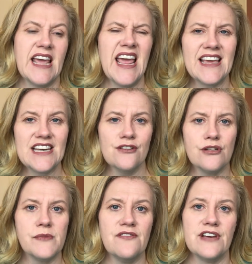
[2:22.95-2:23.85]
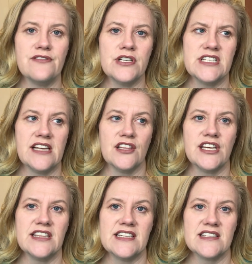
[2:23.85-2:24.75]
Hey, can you do me a favor and take a
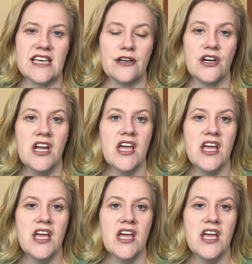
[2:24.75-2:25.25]
look at this letter